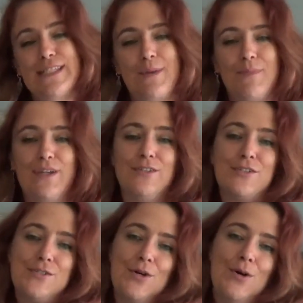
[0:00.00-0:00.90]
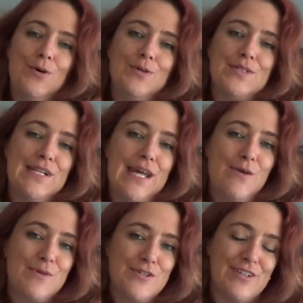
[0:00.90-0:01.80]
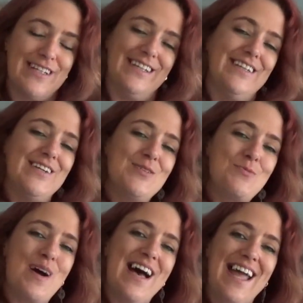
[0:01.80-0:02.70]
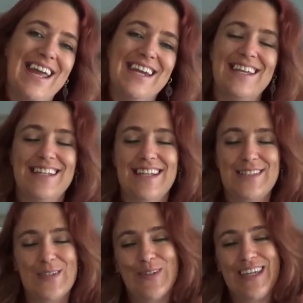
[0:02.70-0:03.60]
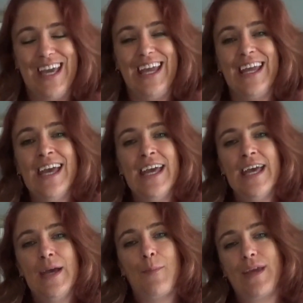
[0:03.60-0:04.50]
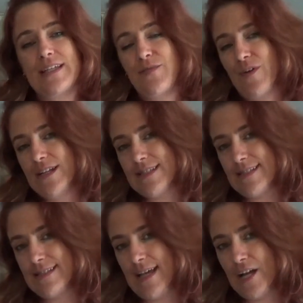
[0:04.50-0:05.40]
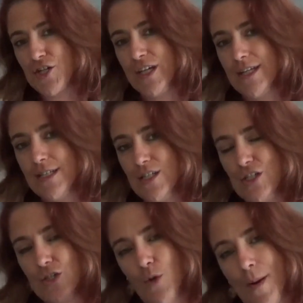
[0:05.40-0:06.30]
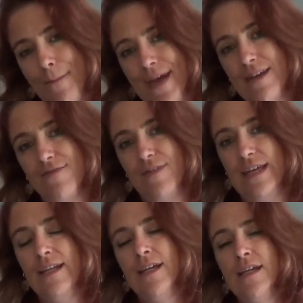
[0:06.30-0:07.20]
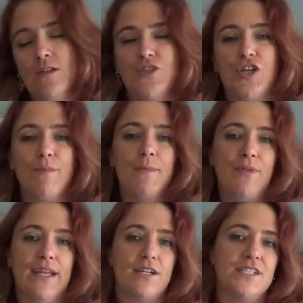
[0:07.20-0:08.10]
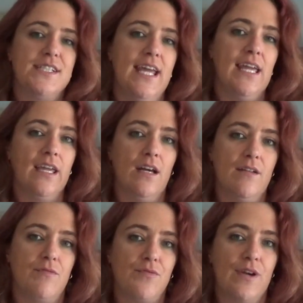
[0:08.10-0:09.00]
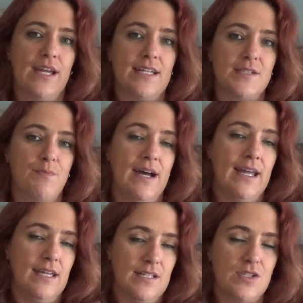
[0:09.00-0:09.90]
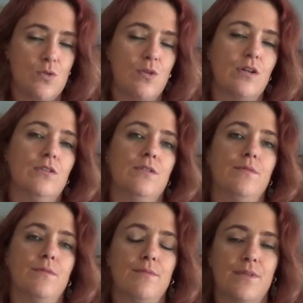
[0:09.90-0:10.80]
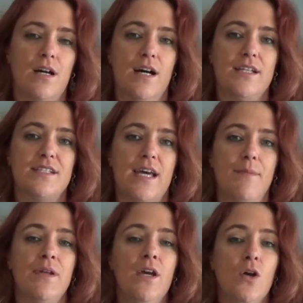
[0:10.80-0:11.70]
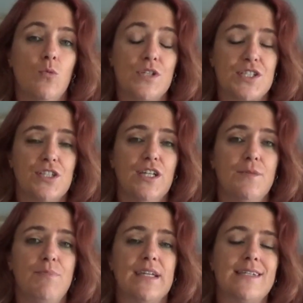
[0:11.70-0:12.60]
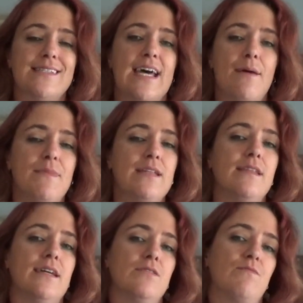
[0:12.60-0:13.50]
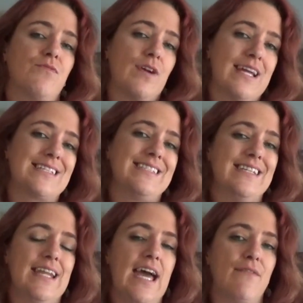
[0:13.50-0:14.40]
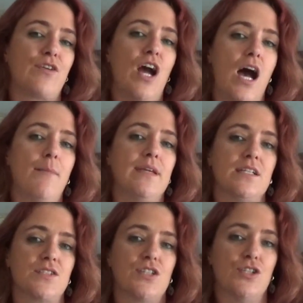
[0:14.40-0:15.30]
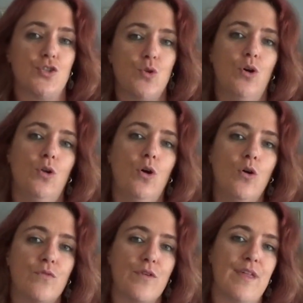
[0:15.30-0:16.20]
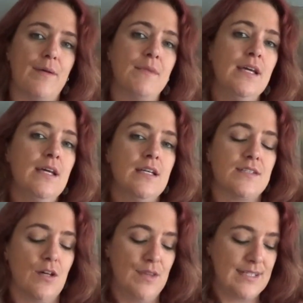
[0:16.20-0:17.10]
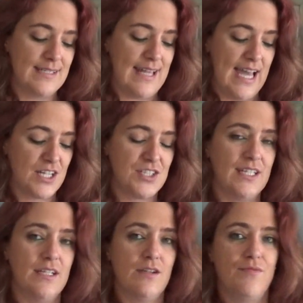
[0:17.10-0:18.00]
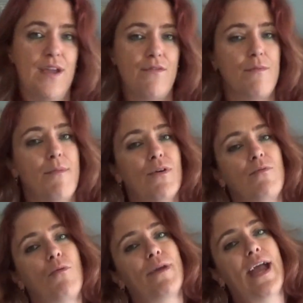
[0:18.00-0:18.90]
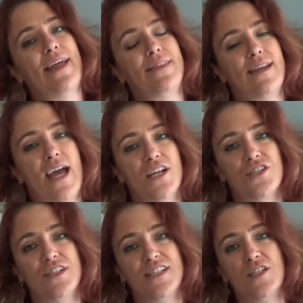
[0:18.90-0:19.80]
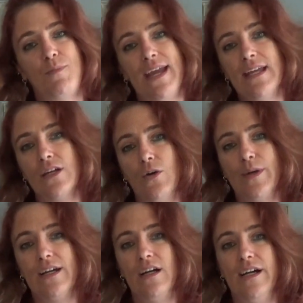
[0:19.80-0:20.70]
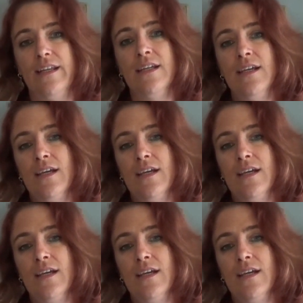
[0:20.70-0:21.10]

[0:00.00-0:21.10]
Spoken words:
stepped on your toes and now we're drinking your wine, and that's okay, because France, this is actually in your benefit. German players taking on France by historical concept was good, because that means that France didn't have communist control over them. So this is actually in your favor. Remember when we had the nationalist Spain going on